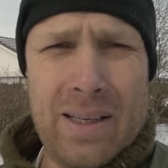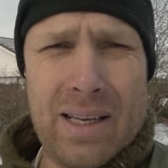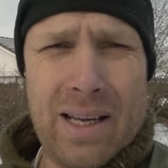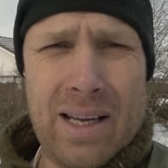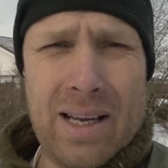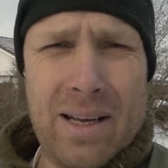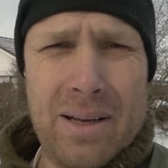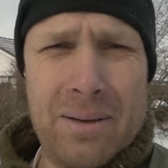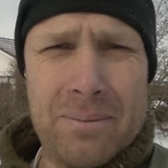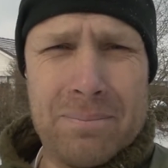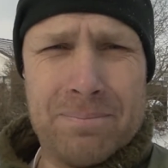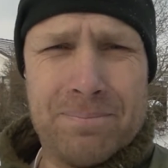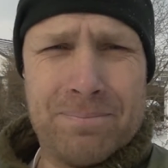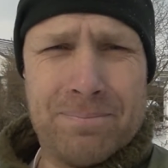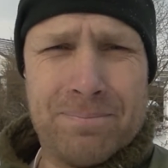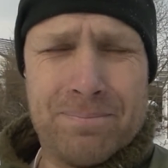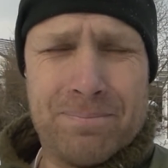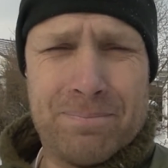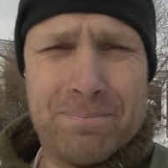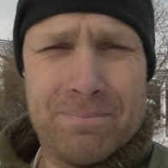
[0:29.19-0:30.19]
um,
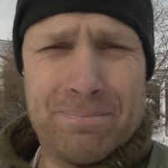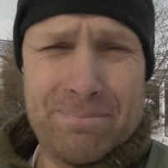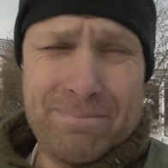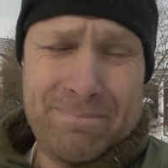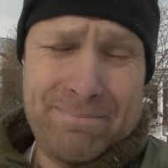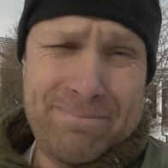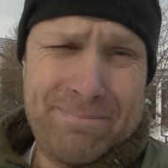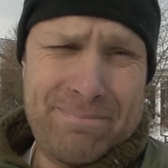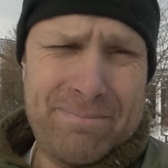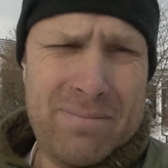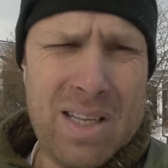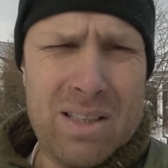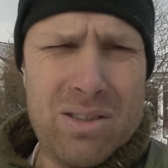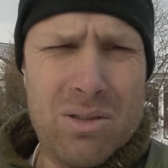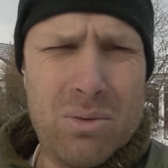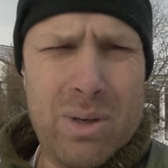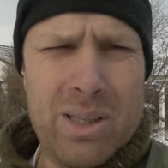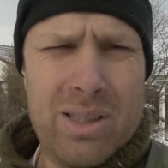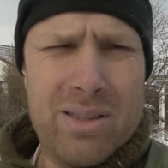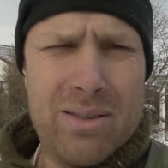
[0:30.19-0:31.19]
that's
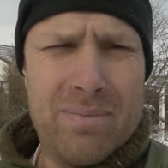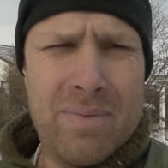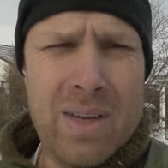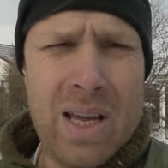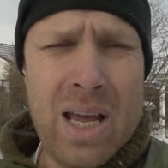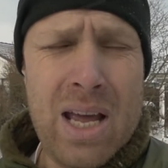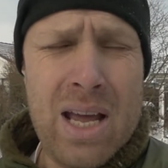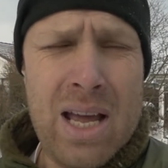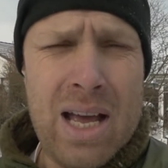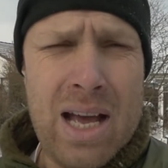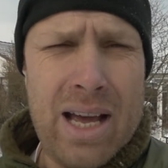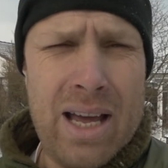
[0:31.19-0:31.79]
the reason.